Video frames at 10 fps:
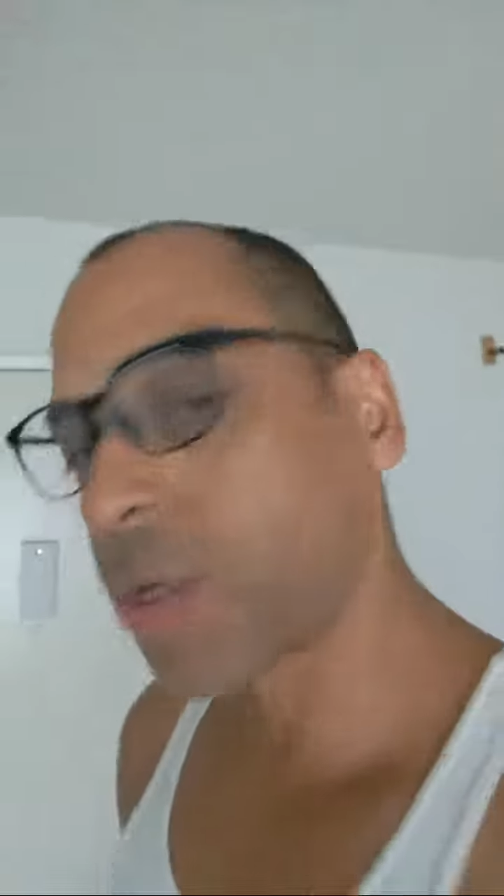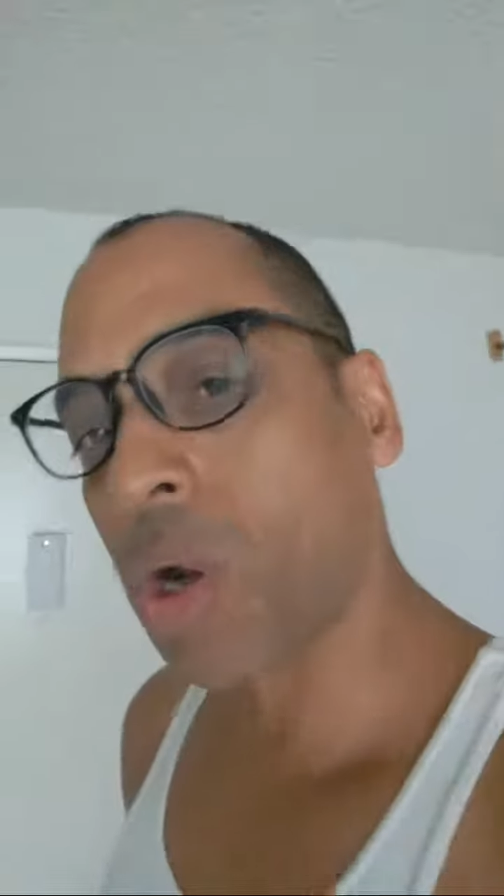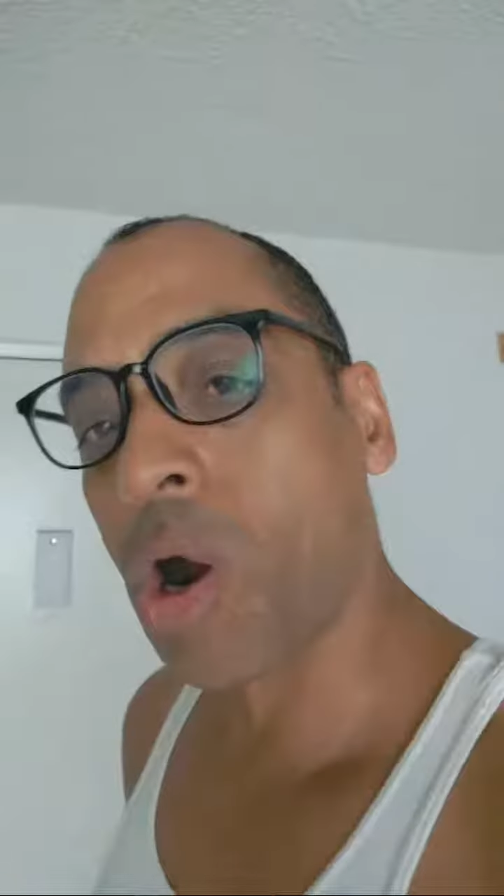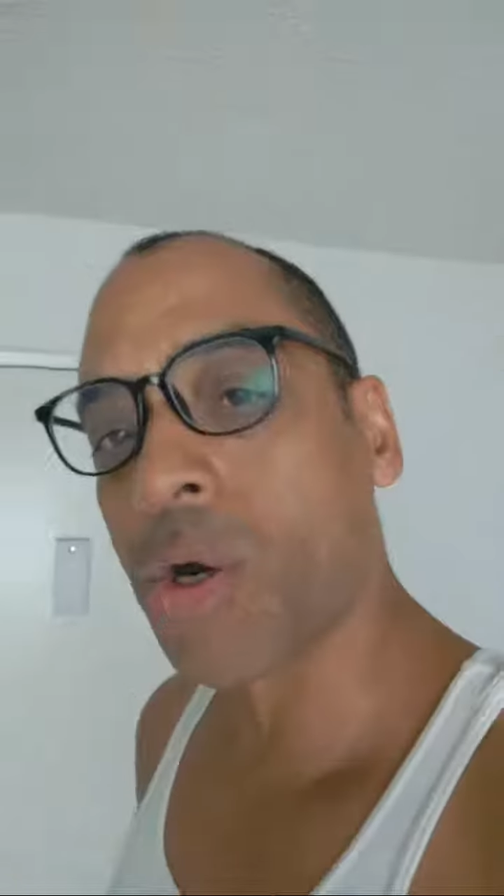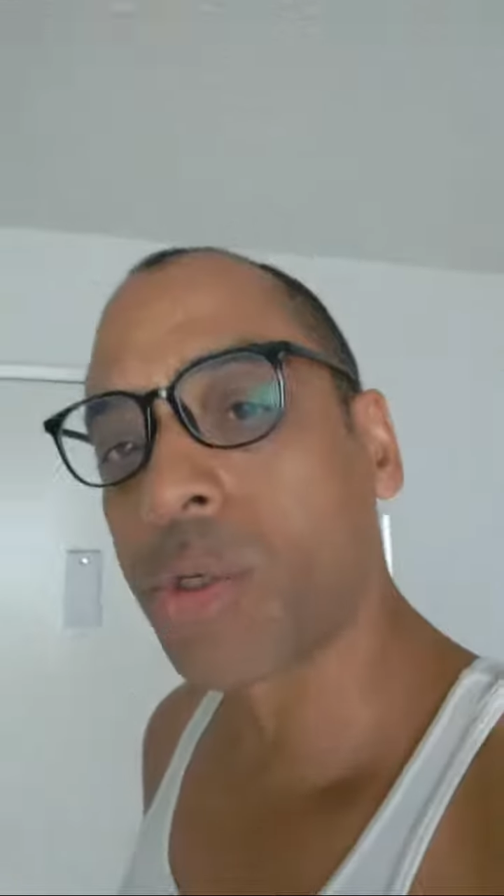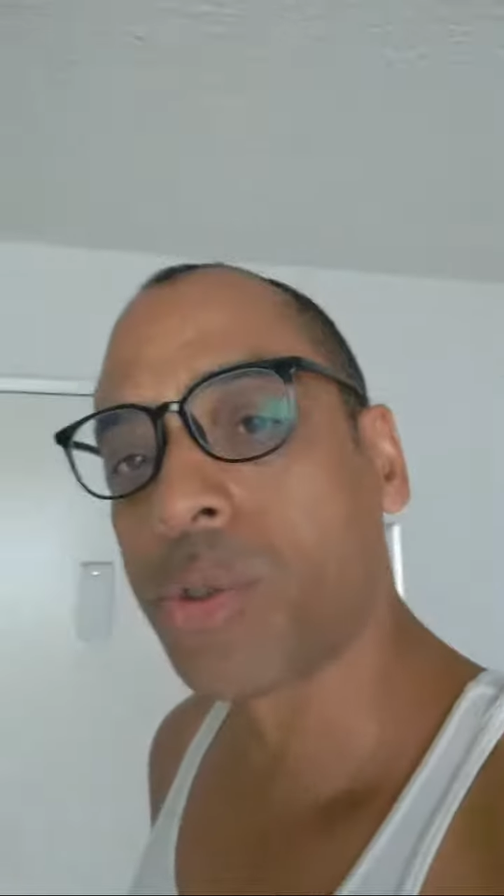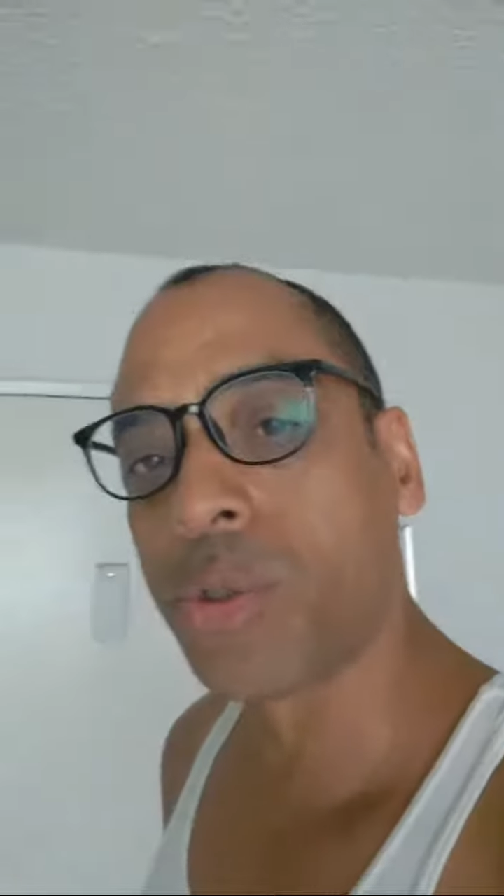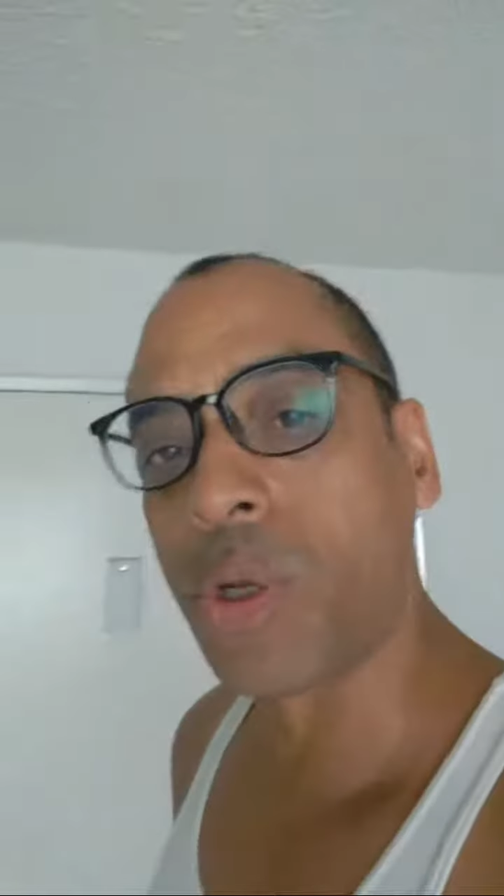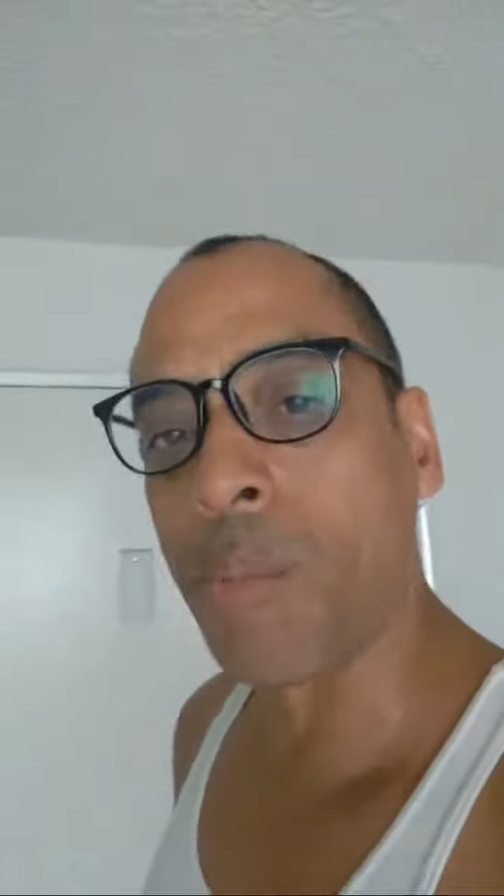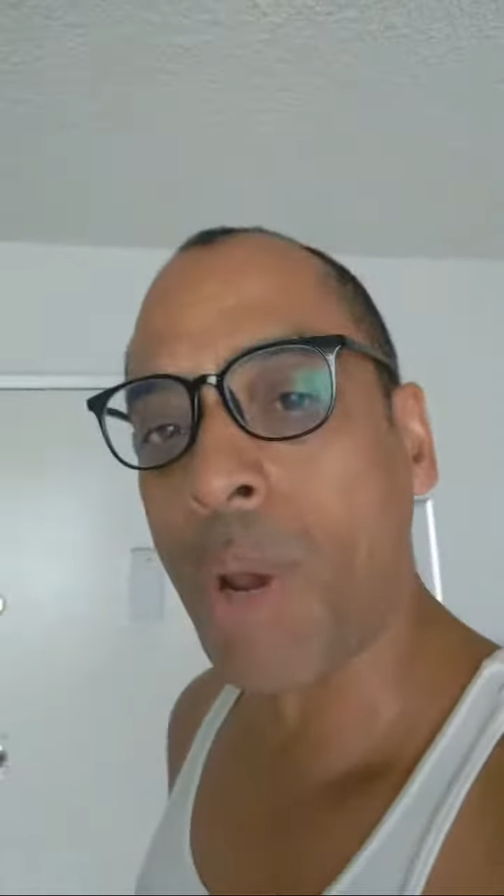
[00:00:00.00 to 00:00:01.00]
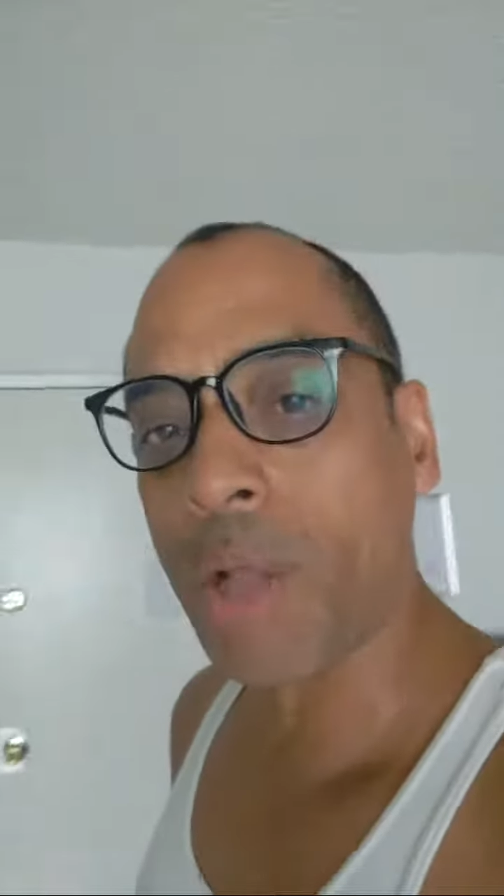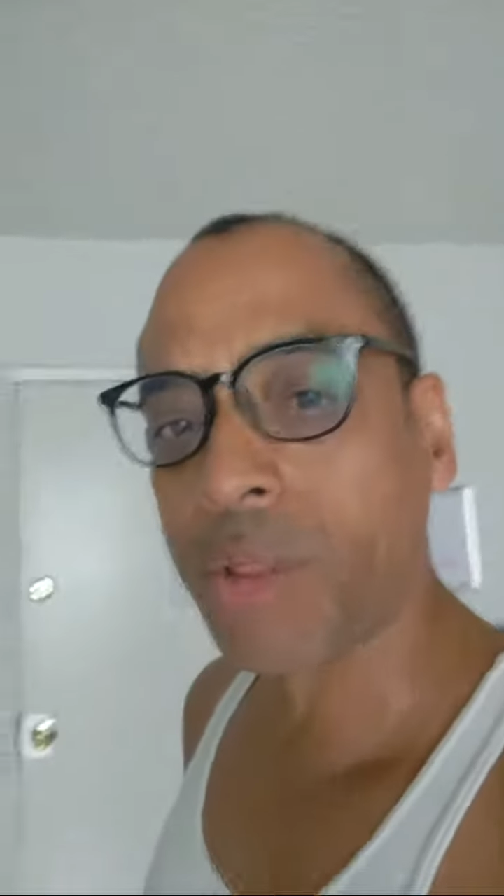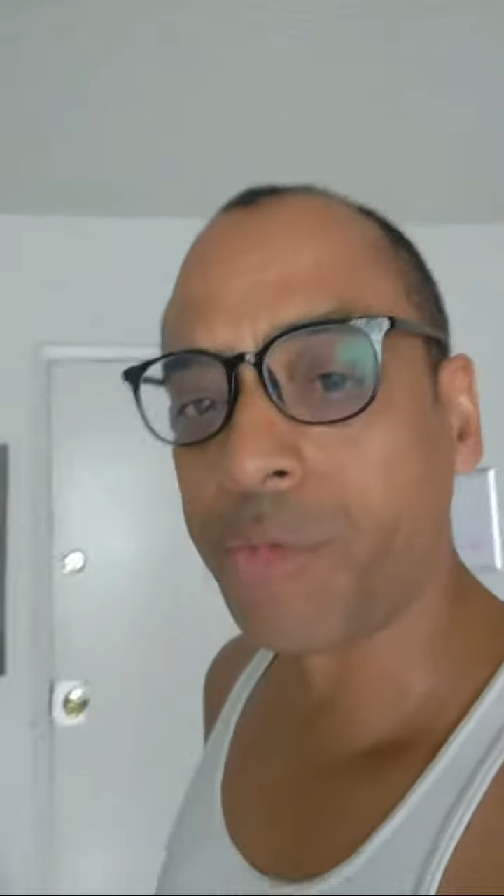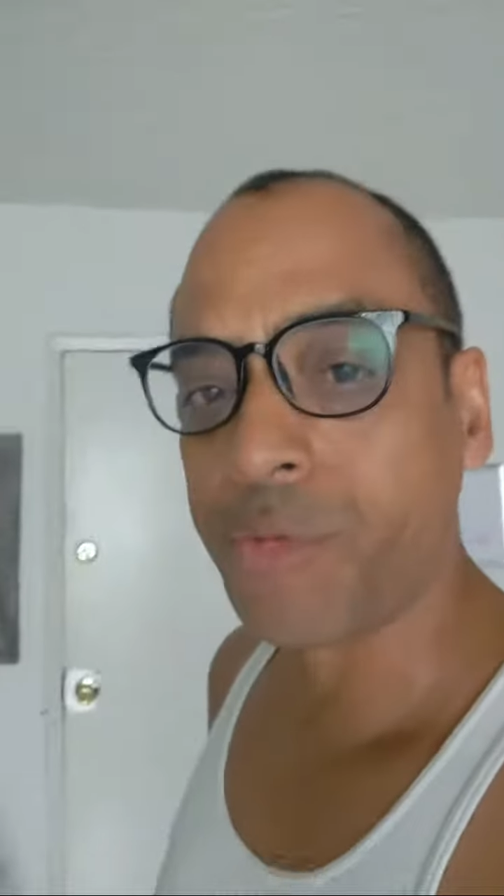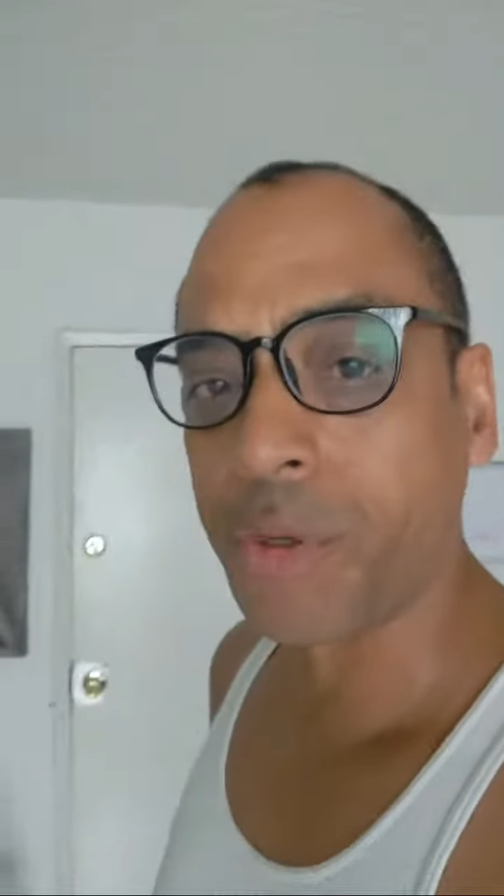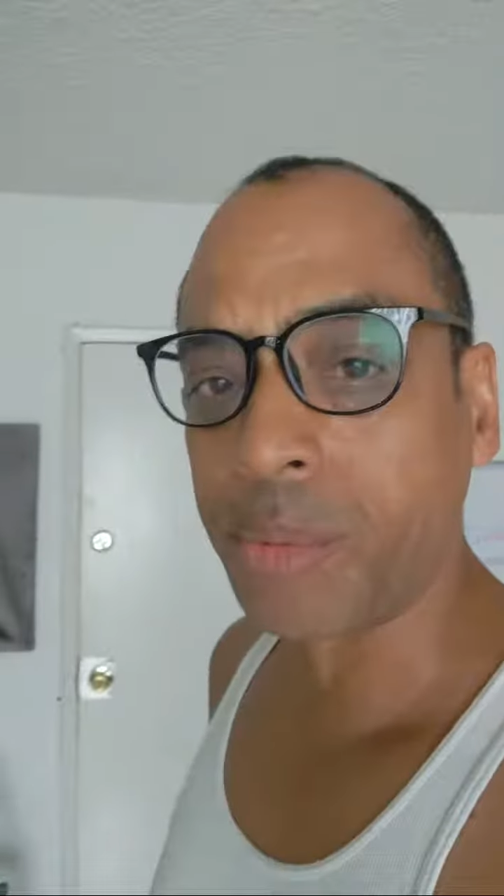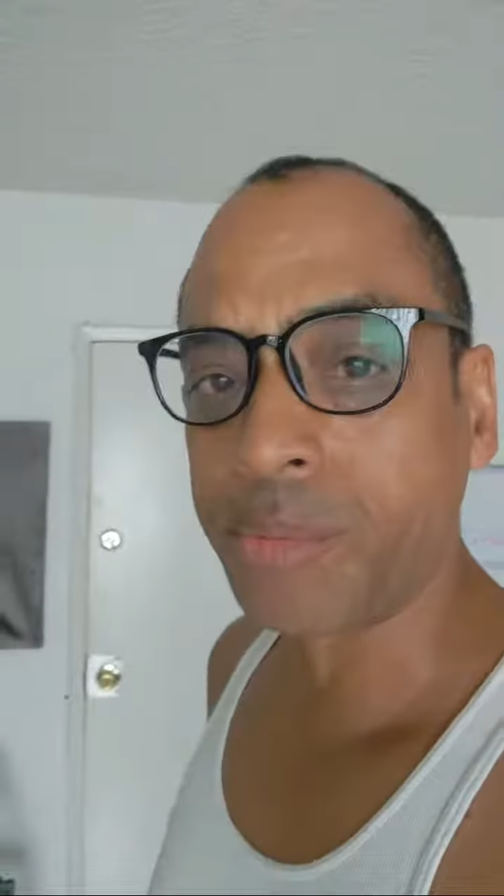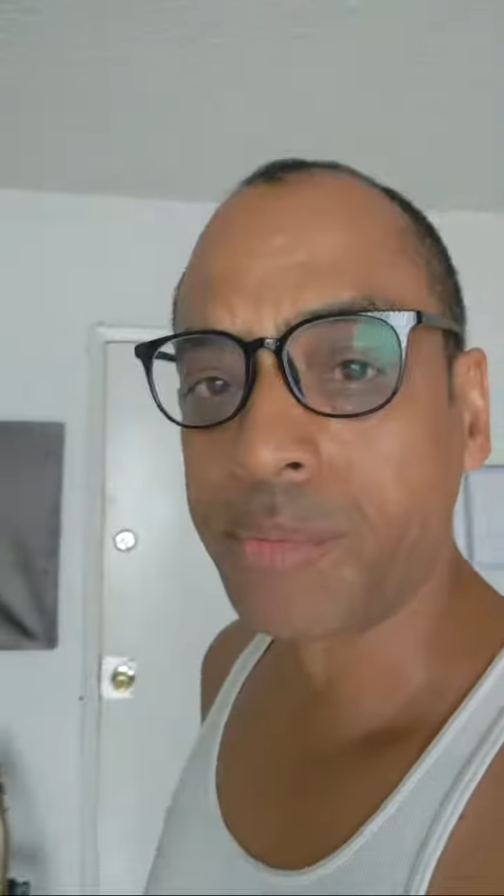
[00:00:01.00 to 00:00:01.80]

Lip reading: article about the film.